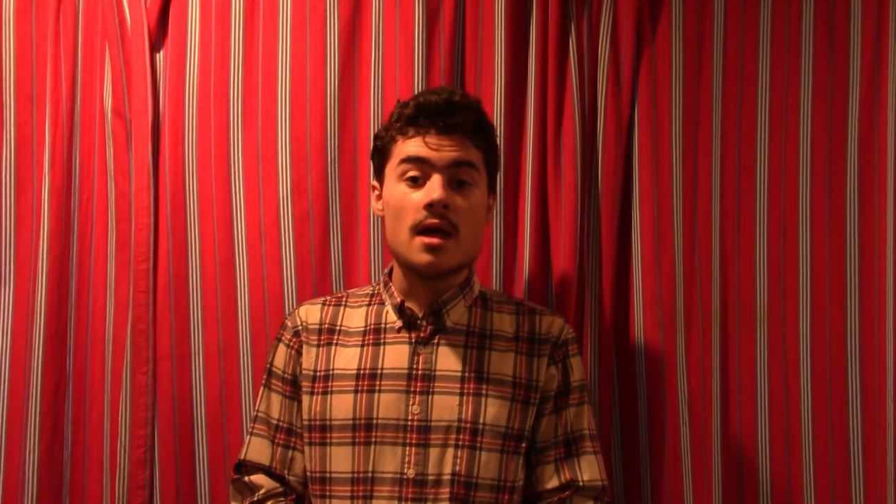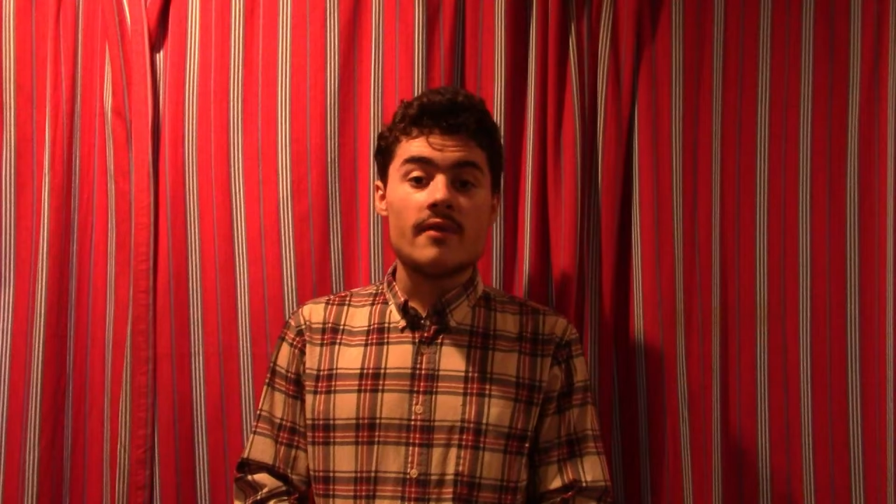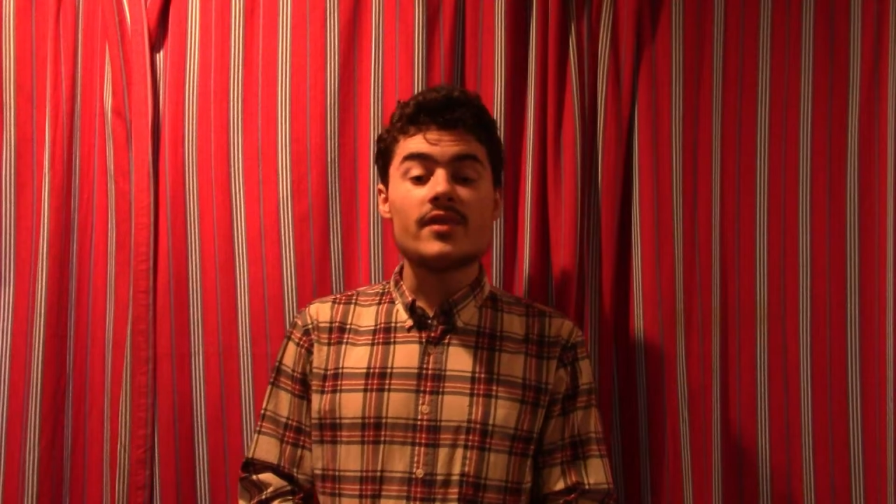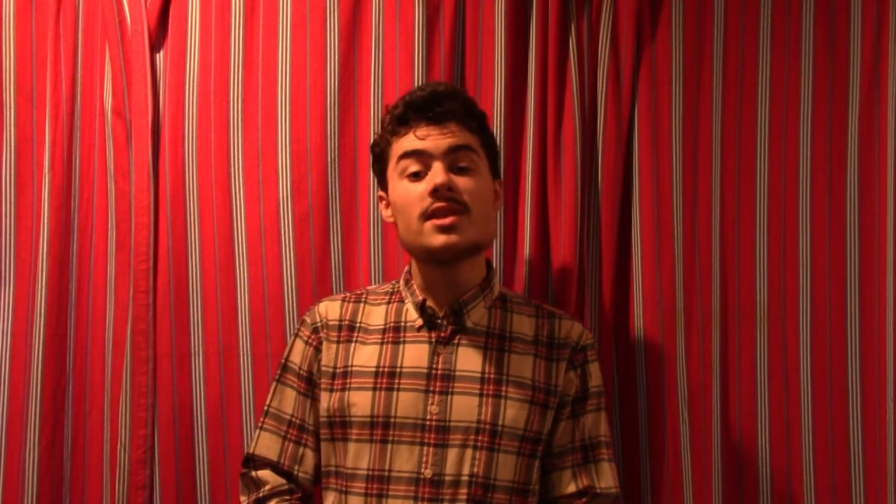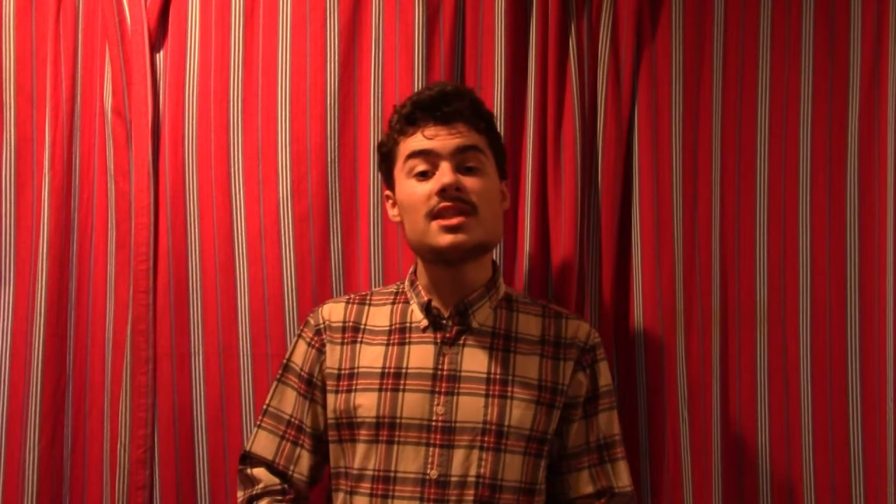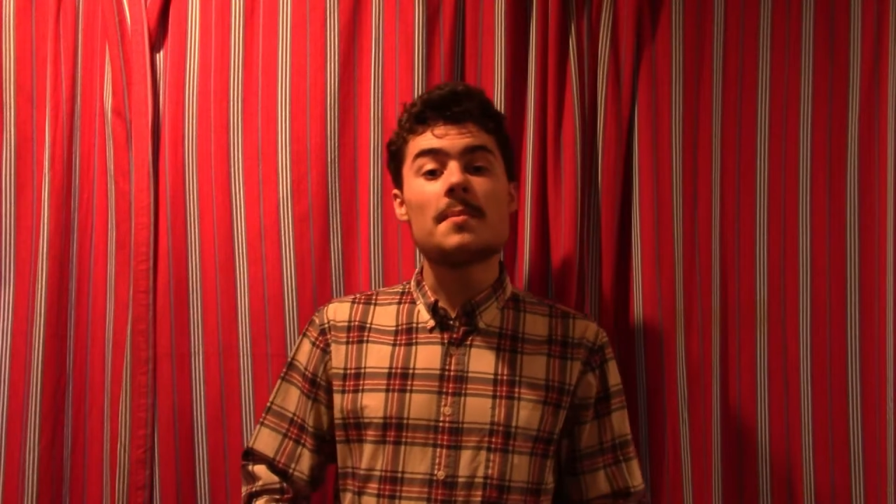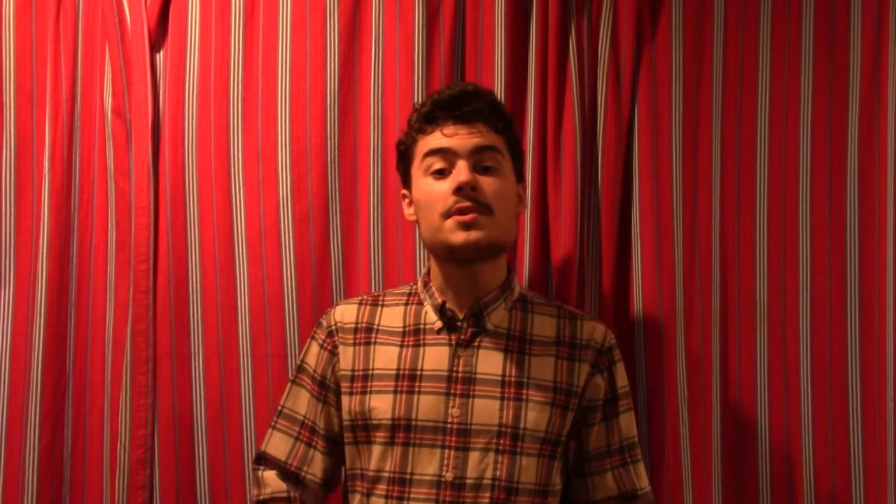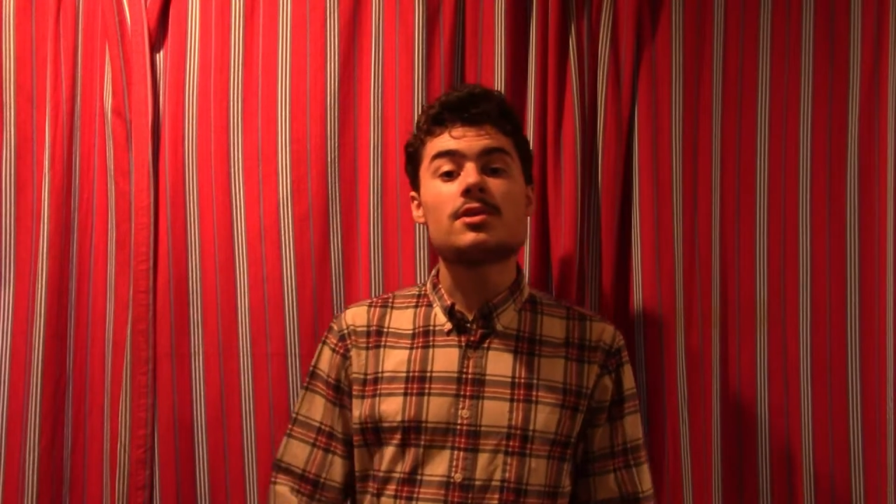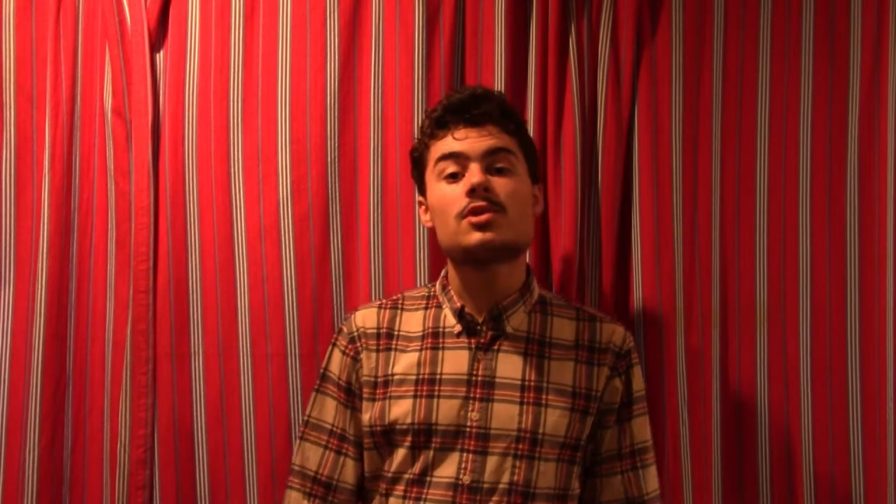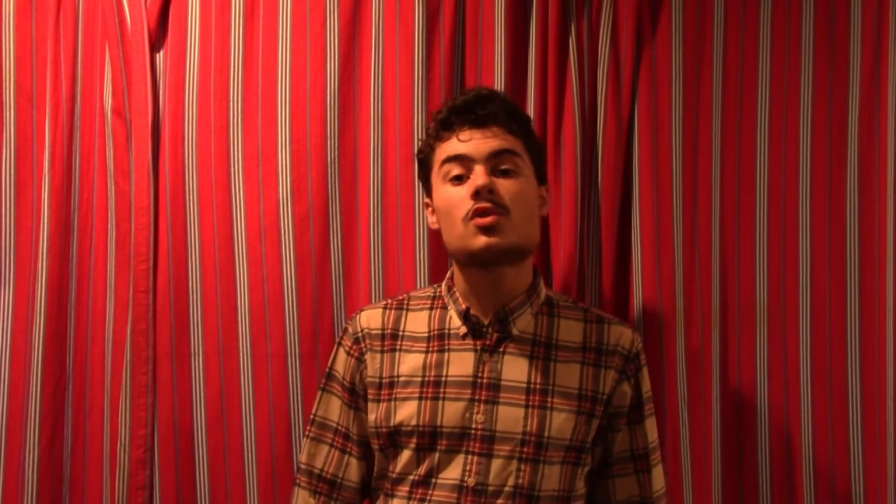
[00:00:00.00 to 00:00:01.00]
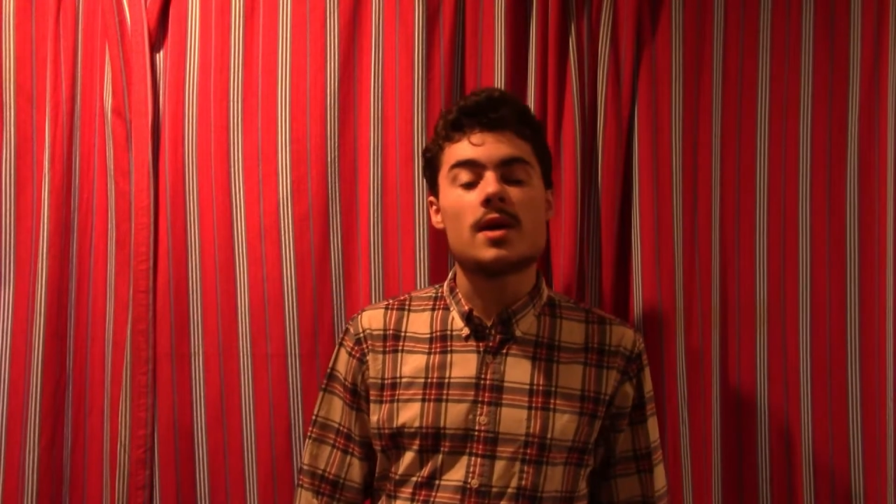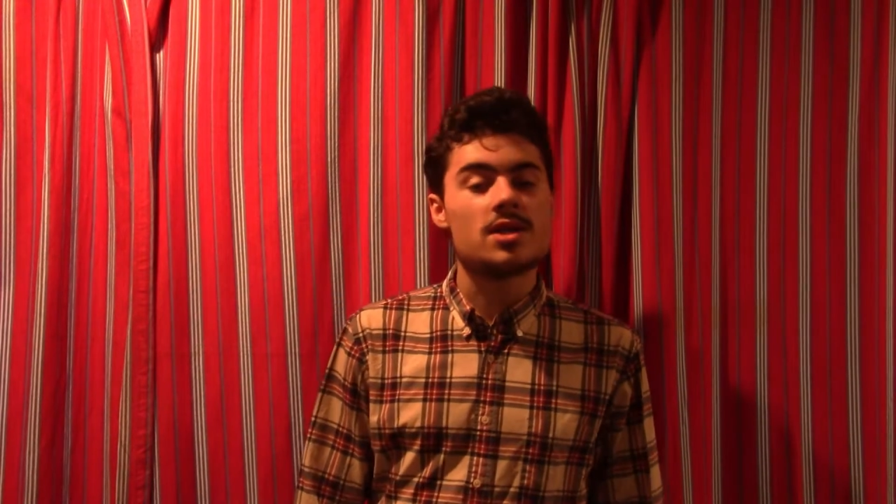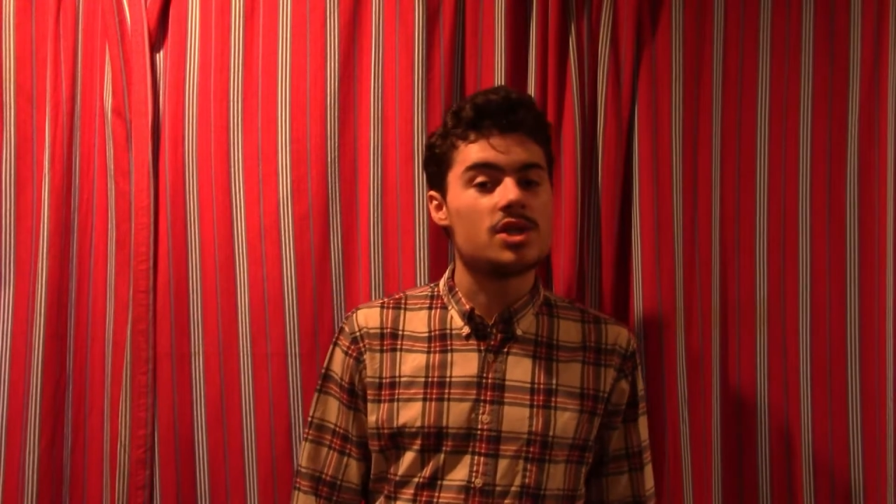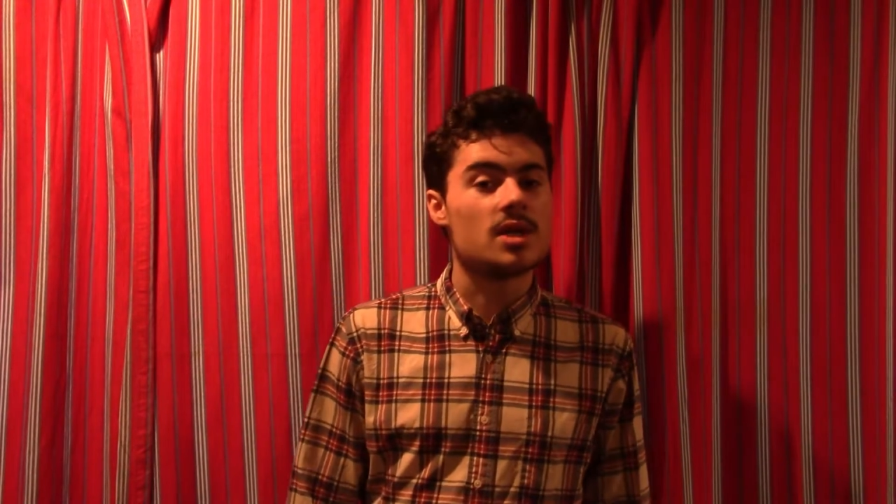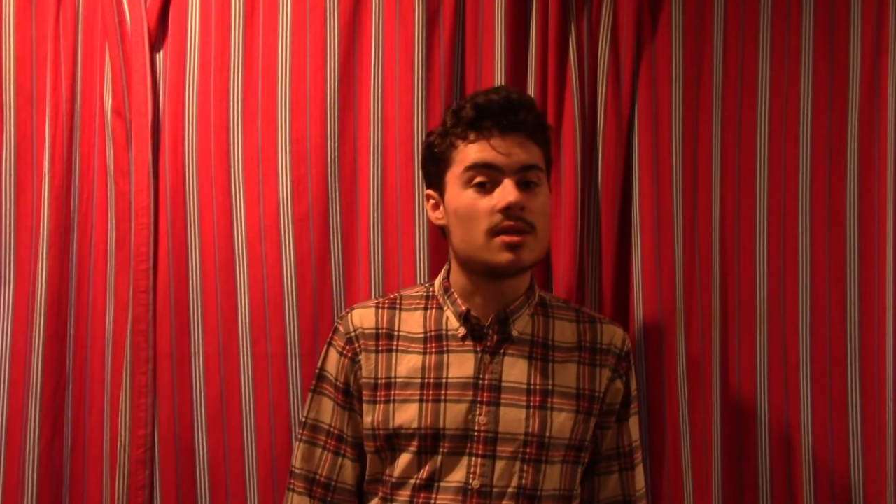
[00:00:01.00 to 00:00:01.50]
For this episode's
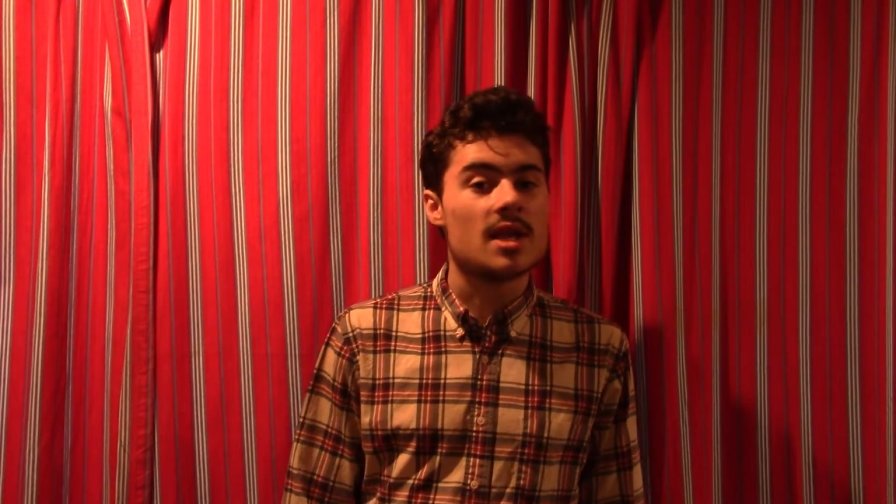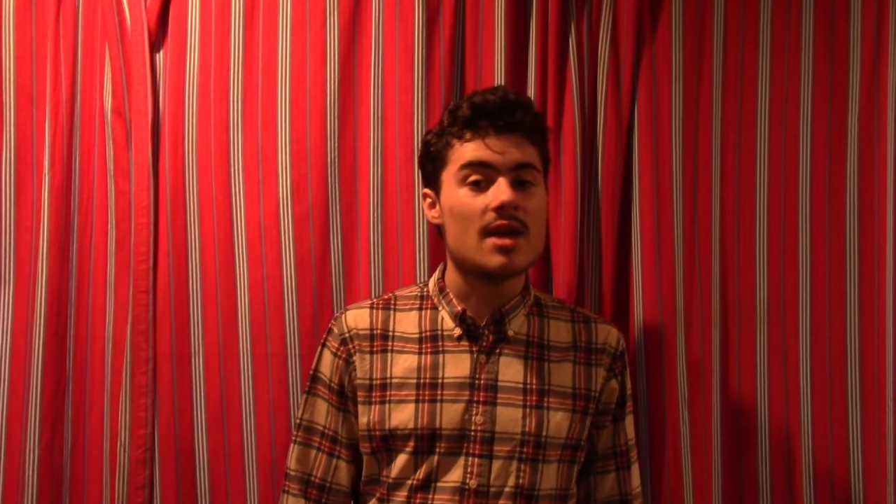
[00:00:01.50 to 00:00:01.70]
question,